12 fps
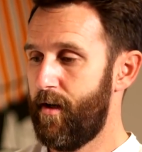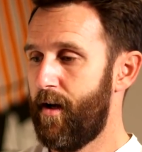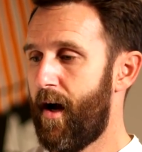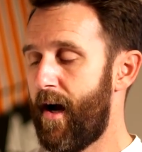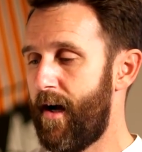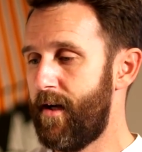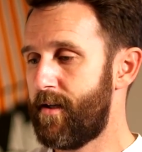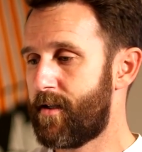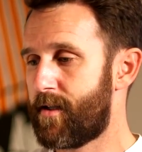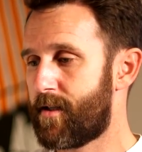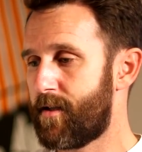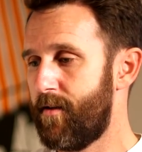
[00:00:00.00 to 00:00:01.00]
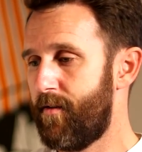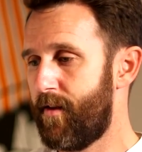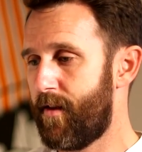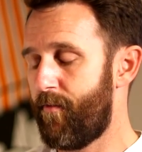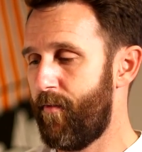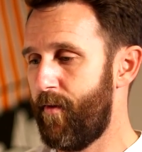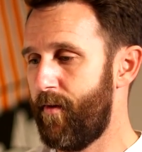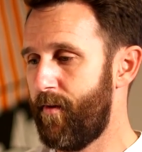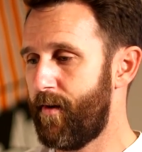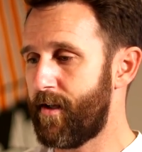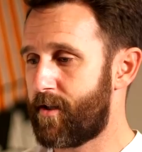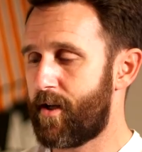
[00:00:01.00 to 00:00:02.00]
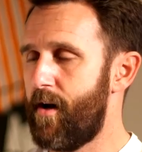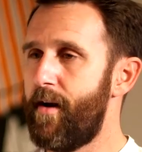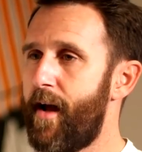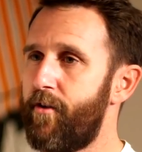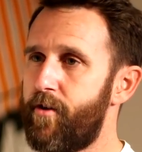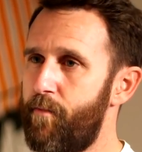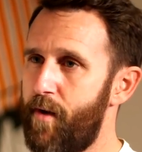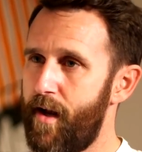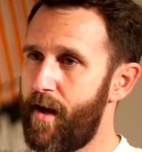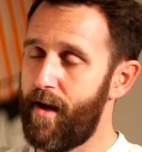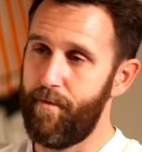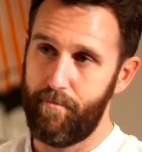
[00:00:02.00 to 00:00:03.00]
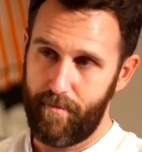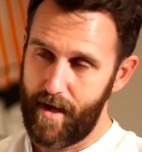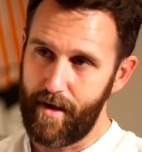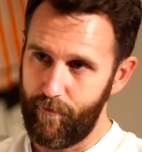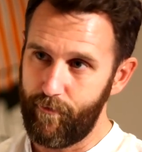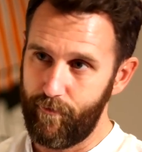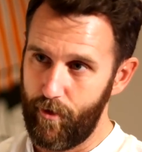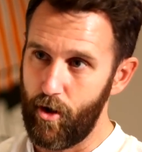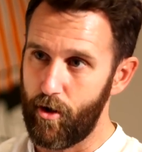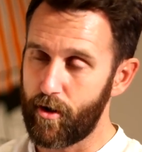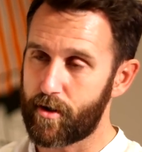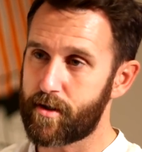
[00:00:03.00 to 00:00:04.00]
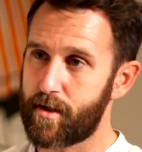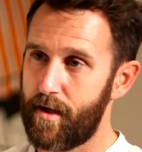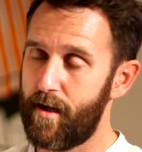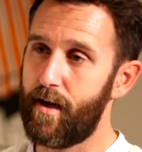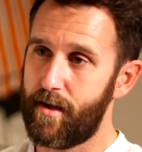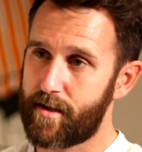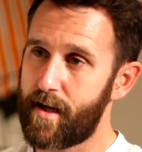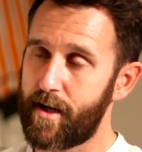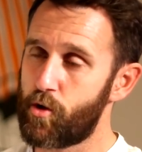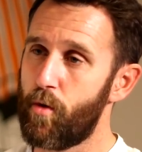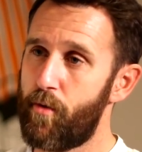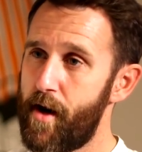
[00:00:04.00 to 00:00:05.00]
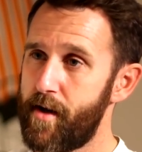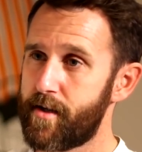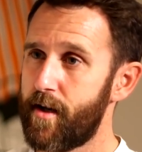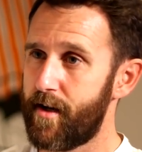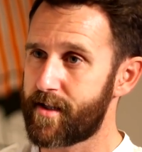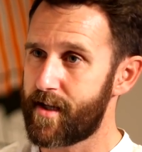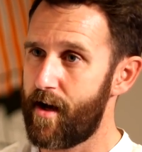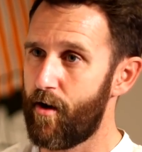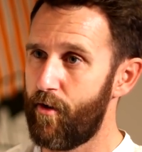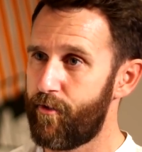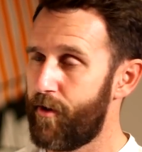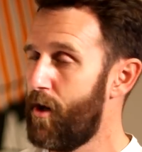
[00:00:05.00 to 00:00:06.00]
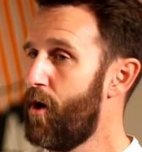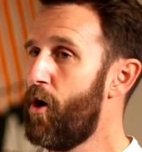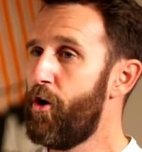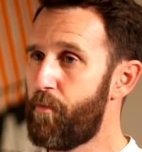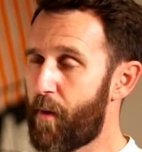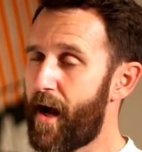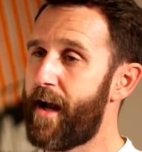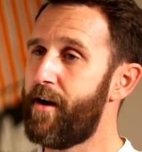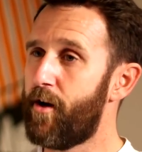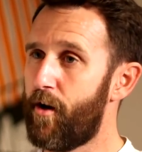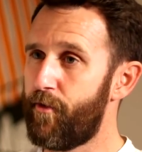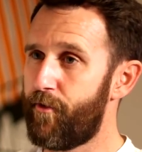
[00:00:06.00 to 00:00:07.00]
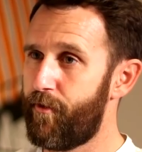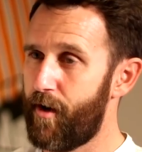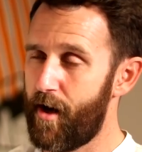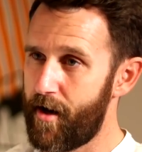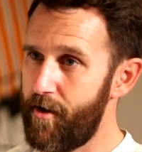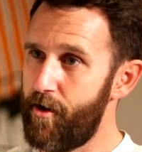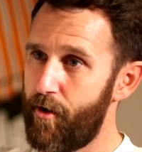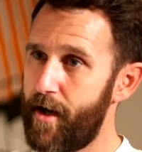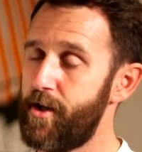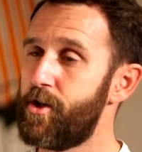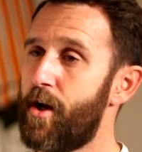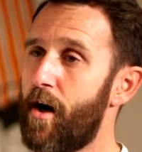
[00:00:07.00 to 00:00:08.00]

has the has turned out to be it looks a sexual predator herself who'd paid off an underage